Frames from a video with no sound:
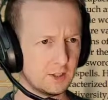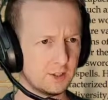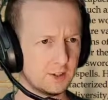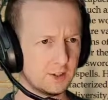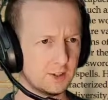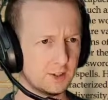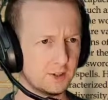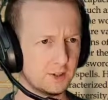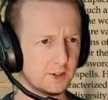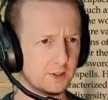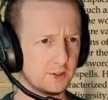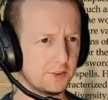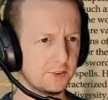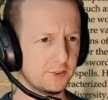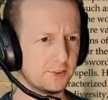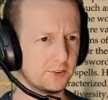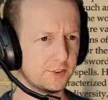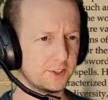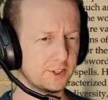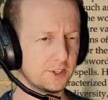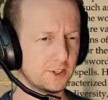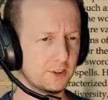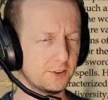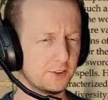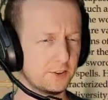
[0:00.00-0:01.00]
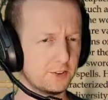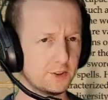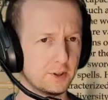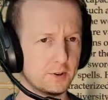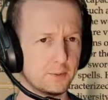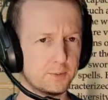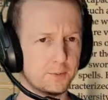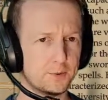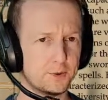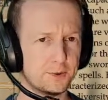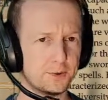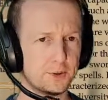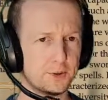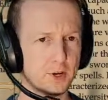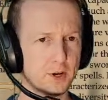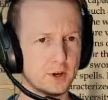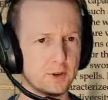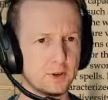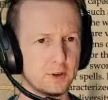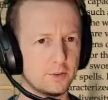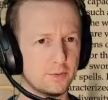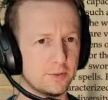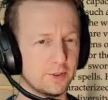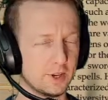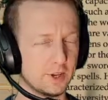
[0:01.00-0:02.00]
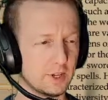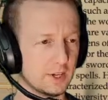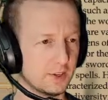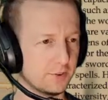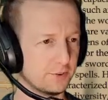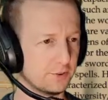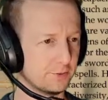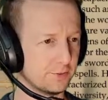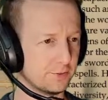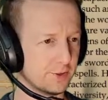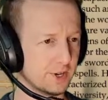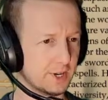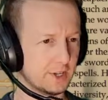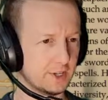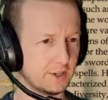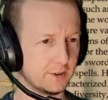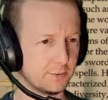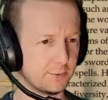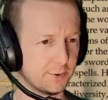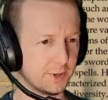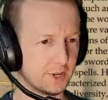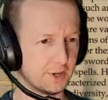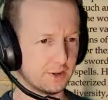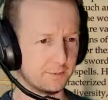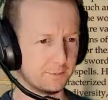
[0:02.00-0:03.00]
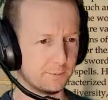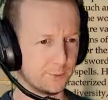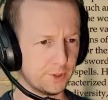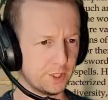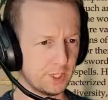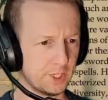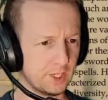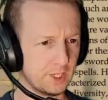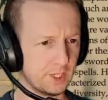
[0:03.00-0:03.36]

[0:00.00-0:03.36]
Does it tell us? I'm just going off the Castlevania fandom wiki